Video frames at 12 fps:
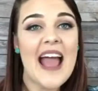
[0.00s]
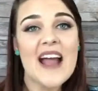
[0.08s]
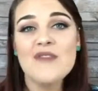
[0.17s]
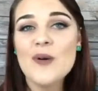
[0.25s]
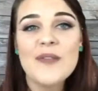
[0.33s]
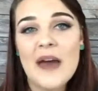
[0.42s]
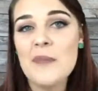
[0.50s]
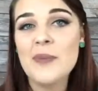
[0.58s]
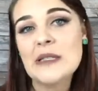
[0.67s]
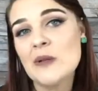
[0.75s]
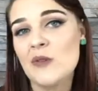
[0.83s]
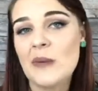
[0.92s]
everyone that
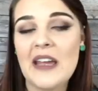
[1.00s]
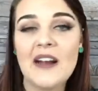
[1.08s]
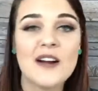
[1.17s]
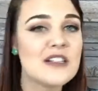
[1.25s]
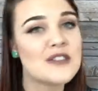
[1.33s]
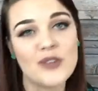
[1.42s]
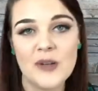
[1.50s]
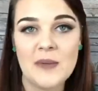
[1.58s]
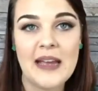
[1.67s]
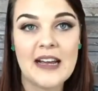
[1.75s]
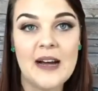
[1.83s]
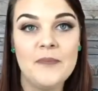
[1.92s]
books with me earns free
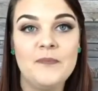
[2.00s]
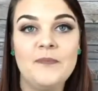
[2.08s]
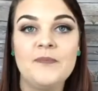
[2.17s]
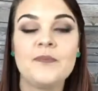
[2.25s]
makeup.